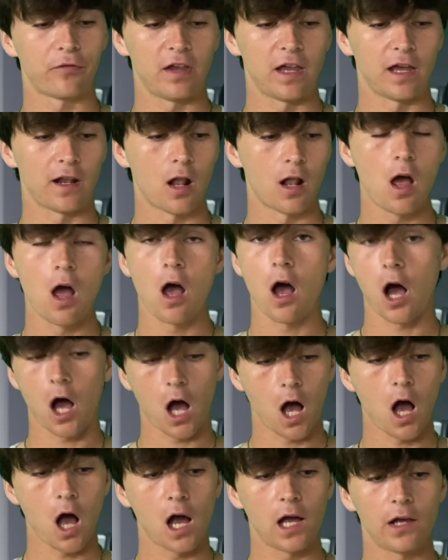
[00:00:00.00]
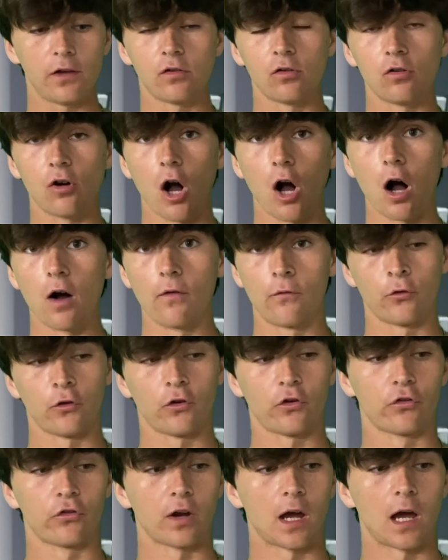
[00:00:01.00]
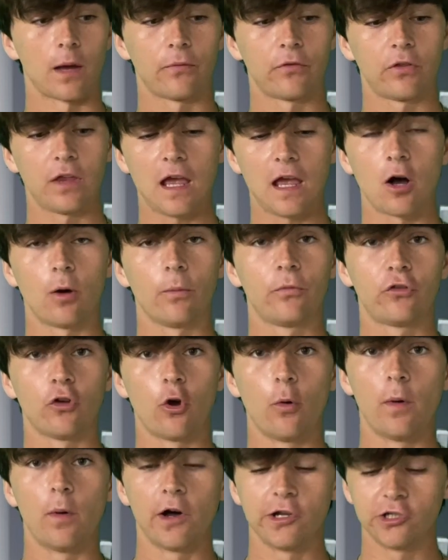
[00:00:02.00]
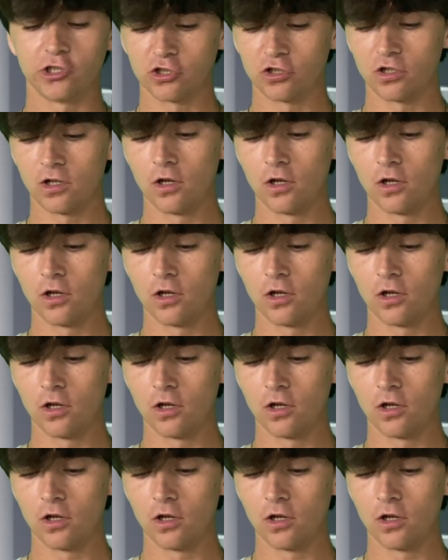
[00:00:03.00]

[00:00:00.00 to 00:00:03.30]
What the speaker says: and I love wrist wraps. They help so much.